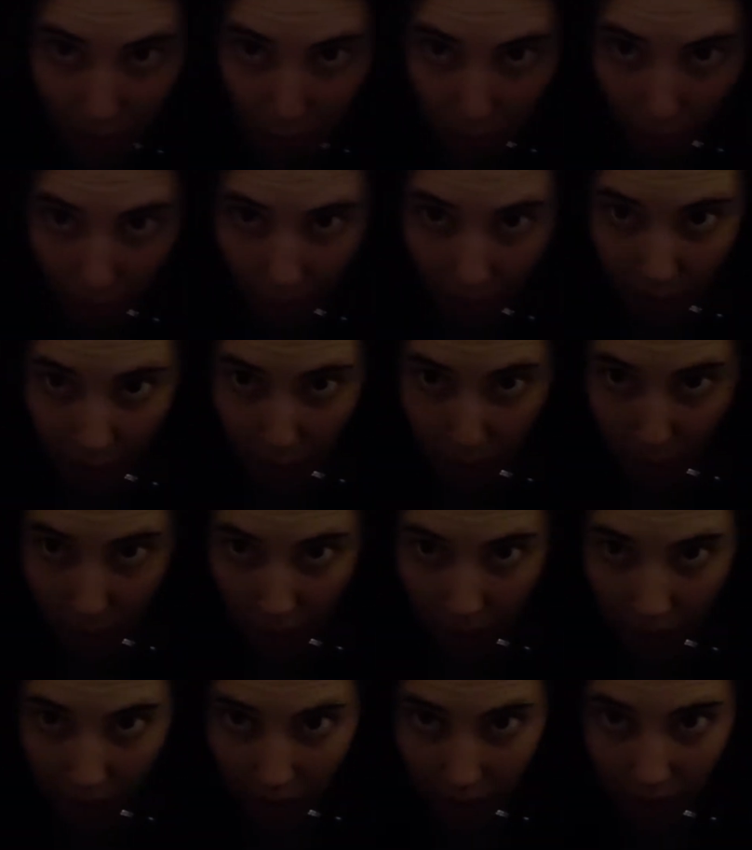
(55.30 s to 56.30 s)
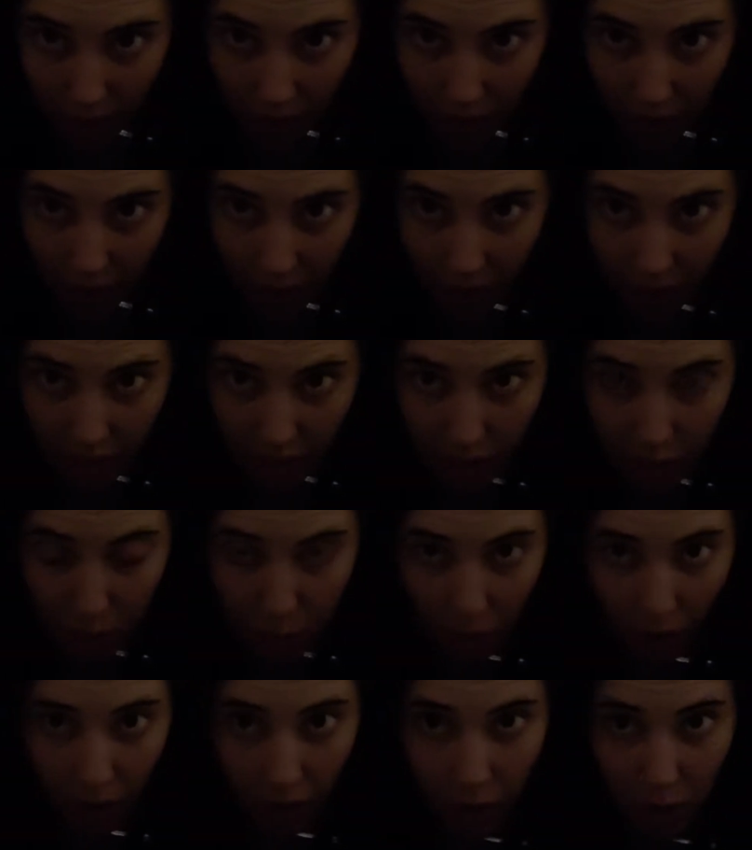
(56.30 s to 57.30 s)
part up here. This
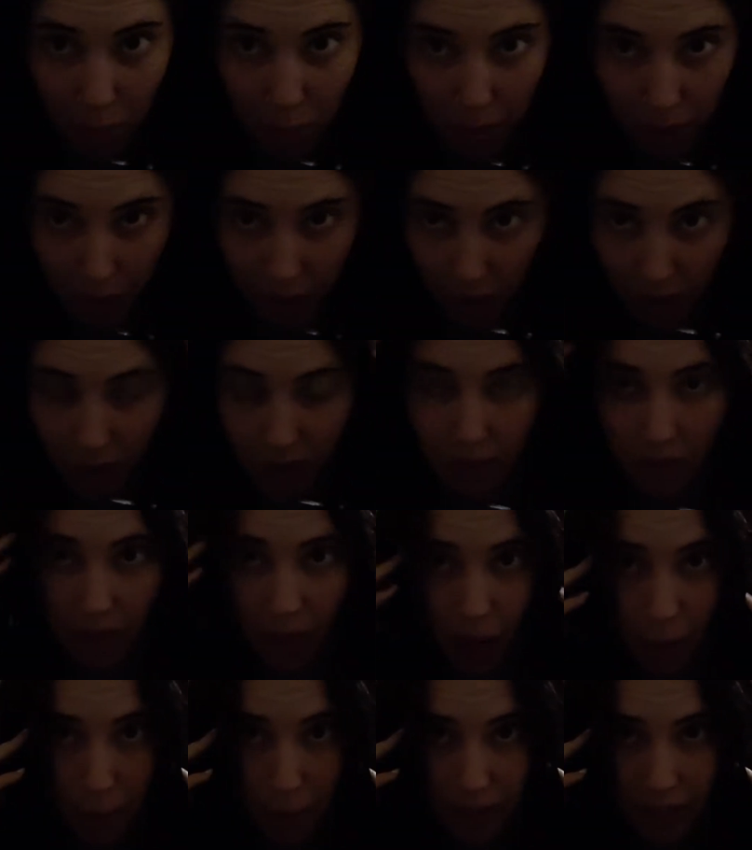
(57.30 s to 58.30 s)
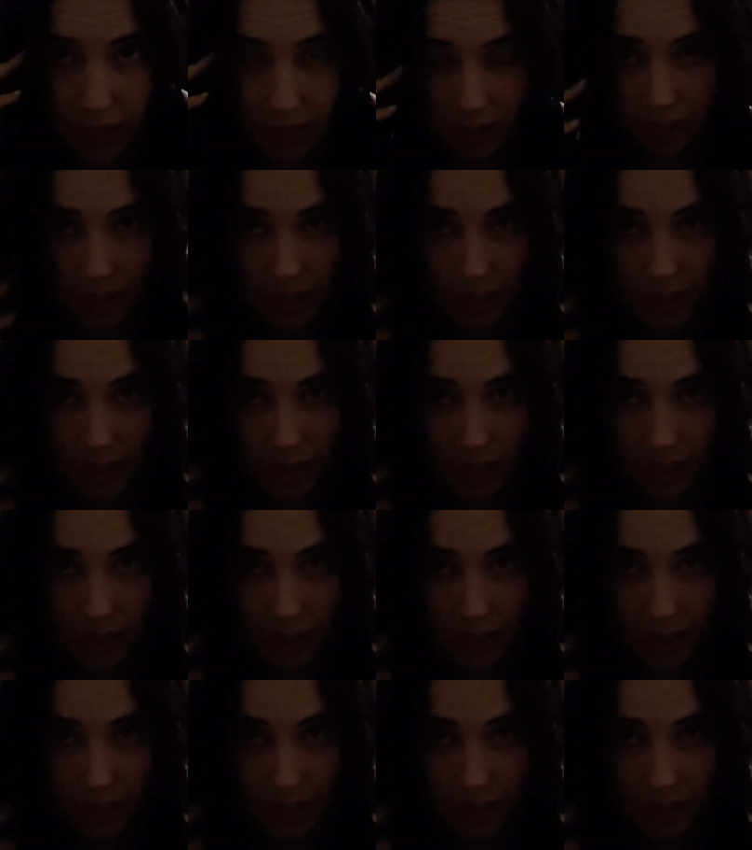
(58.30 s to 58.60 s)
part up here did not make any